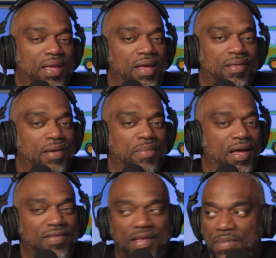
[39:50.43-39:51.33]
me
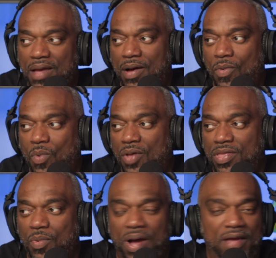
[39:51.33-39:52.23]
and me and my
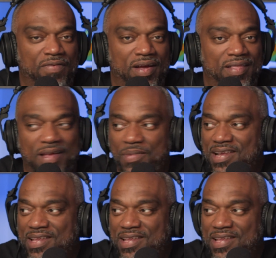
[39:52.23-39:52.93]
wealthy white friends. Like we